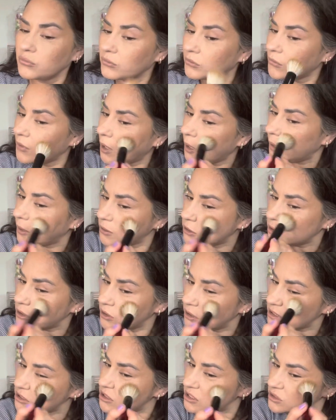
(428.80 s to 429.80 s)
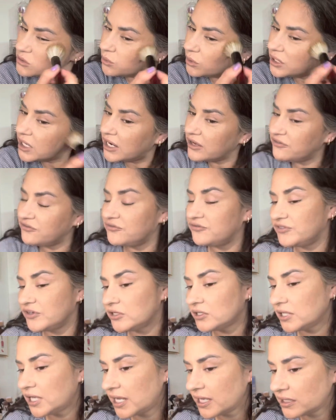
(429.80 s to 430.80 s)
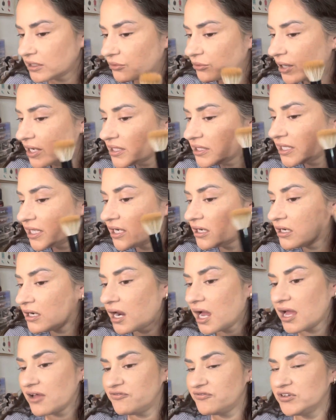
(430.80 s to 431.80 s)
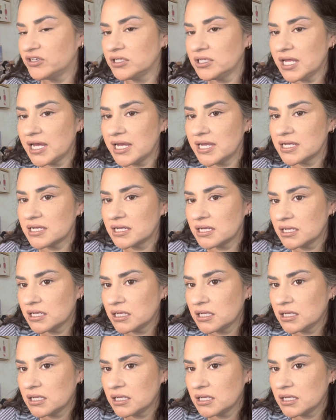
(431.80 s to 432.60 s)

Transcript: Okay, so this is what I feel like. Right there, I feel like